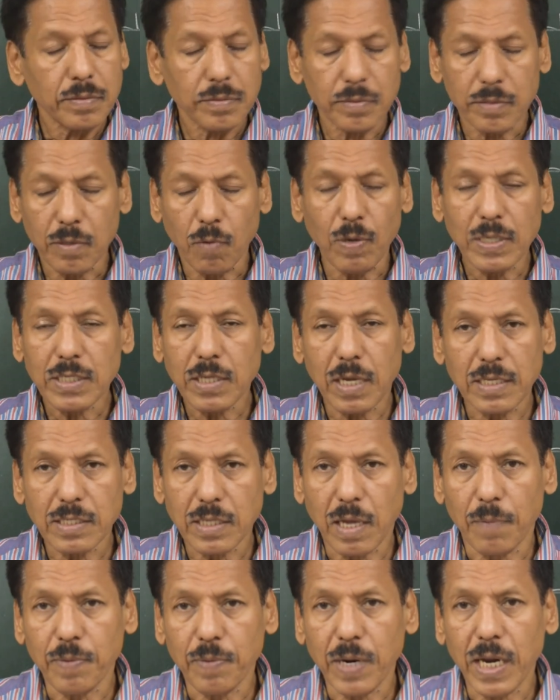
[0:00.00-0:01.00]
the vessel is
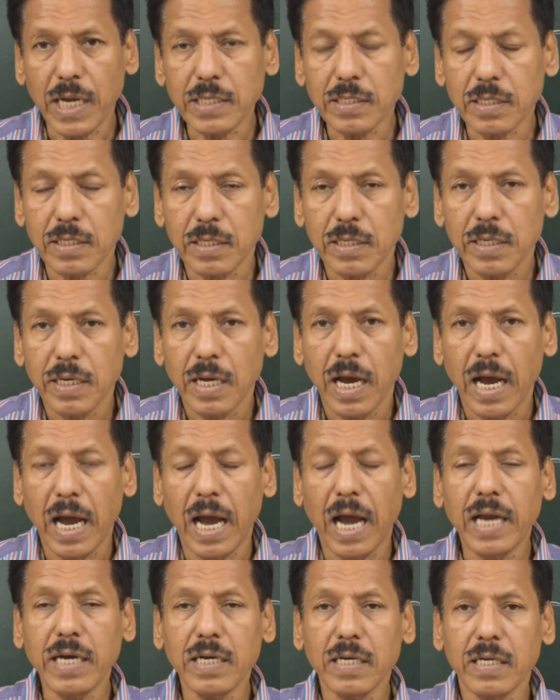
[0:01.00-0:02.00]
upright
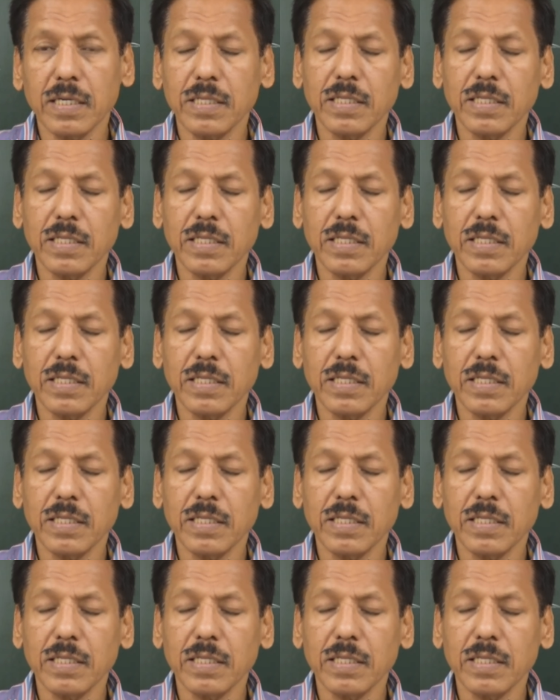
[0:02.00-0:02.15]
and